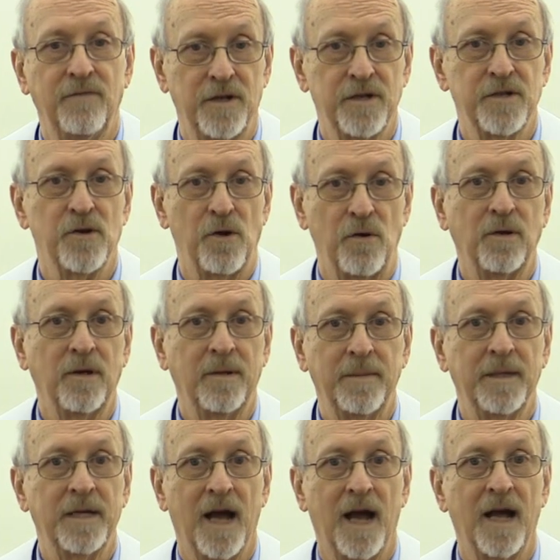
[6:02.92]
His only
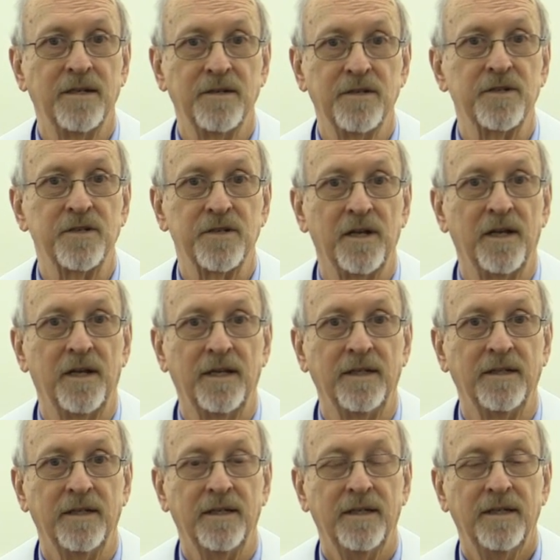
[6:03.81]
begotten
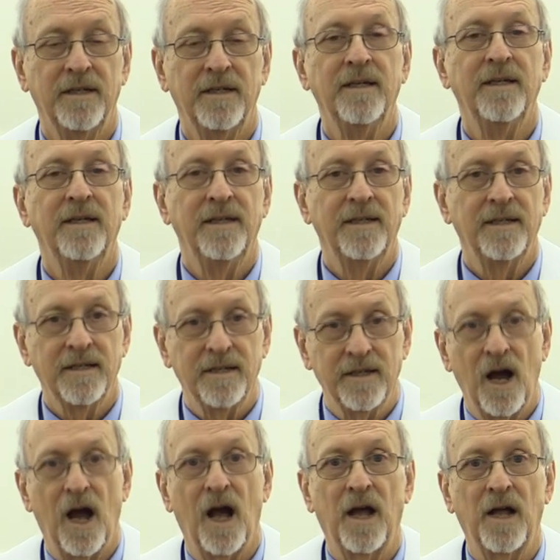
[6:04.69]
Son.
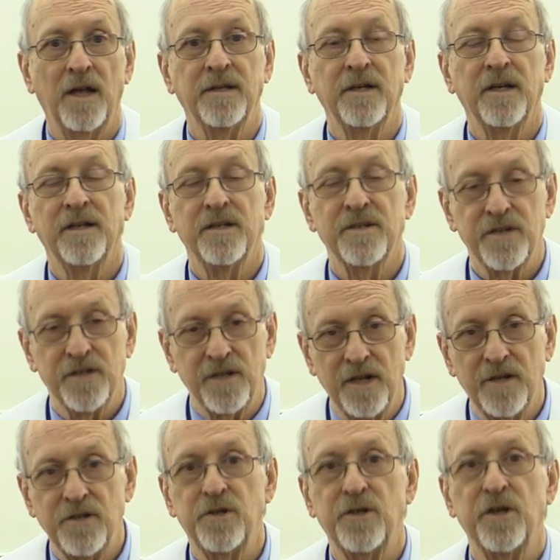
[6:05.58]
God
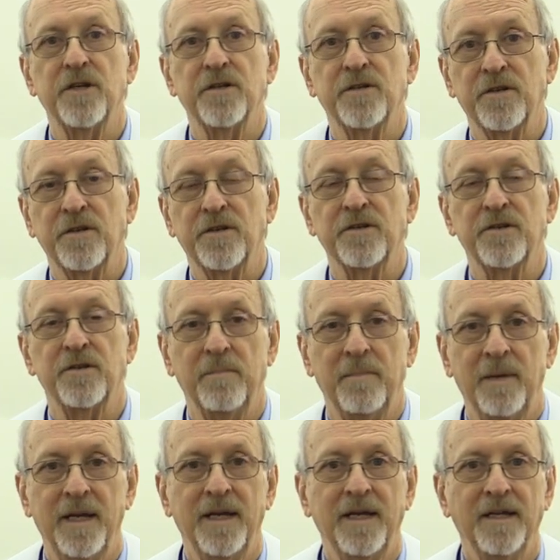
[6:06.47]
sent Jesus to
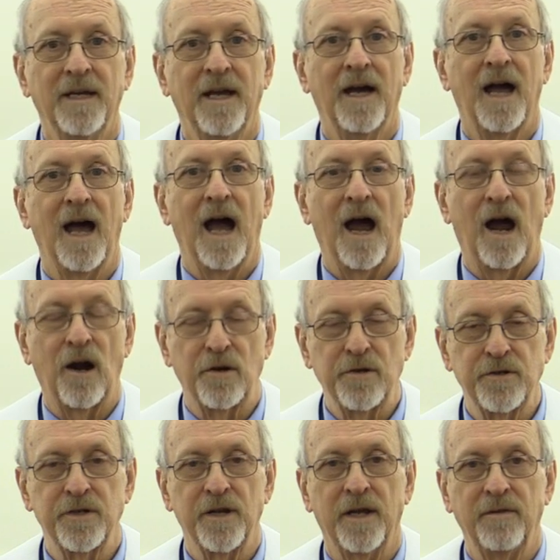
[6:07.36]
be our
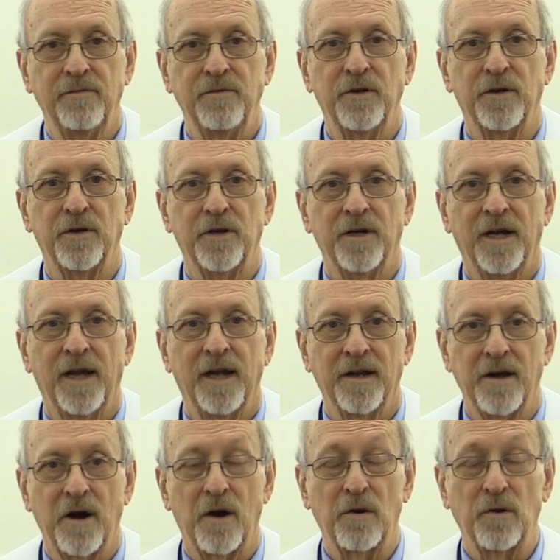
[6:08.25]
Savior
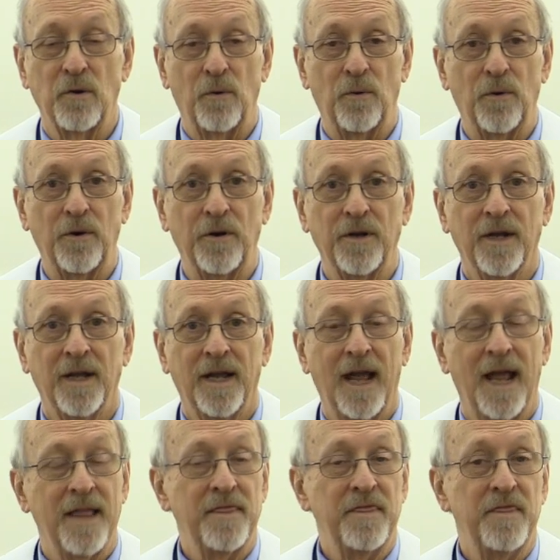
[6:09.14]
and our Lord.
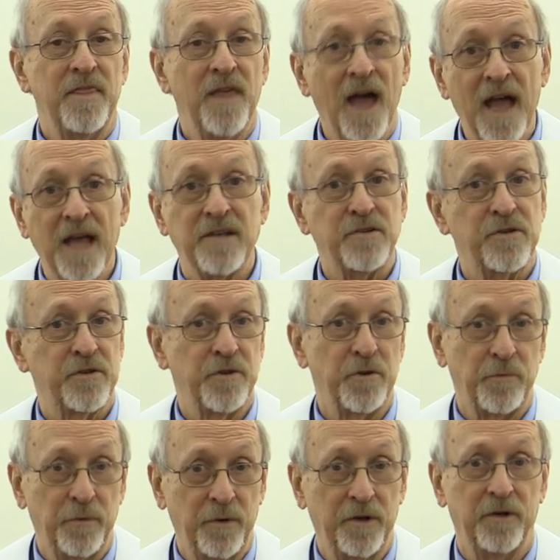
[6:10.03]
And that's
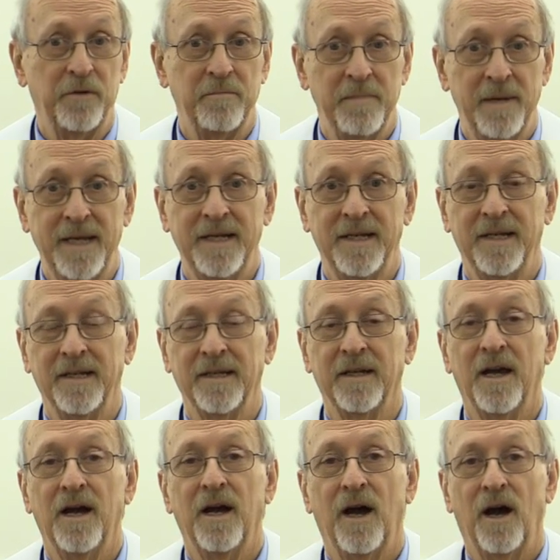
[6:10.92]
the real
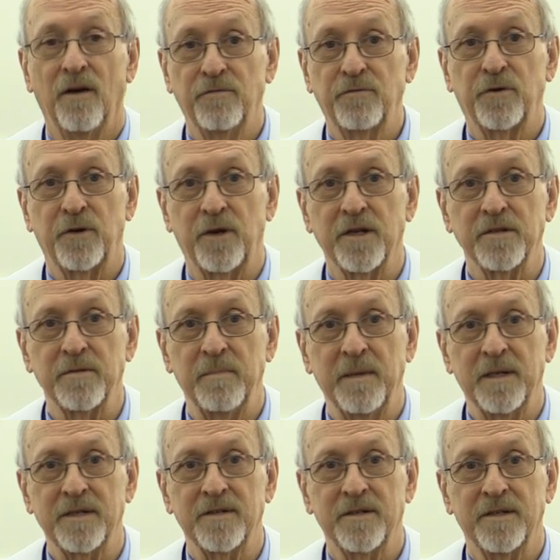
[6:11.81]
meaning of
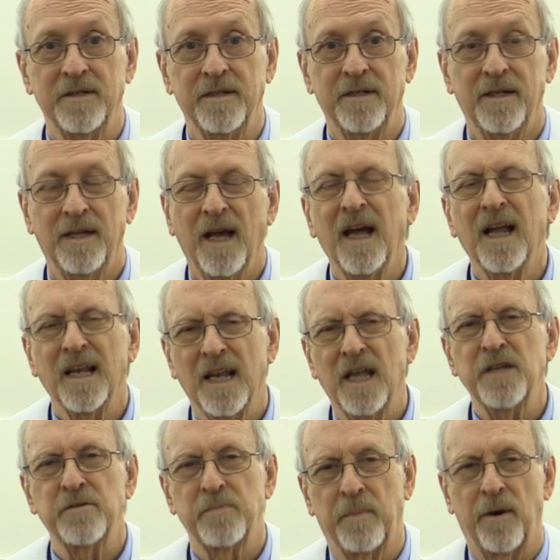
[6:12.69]
Christmas.
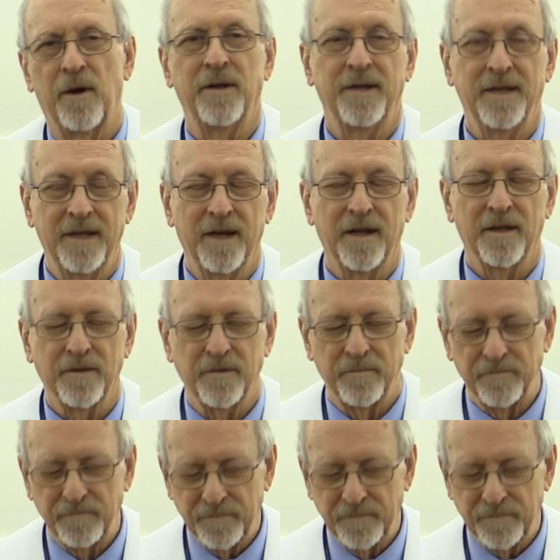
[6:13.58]
Let's pray together.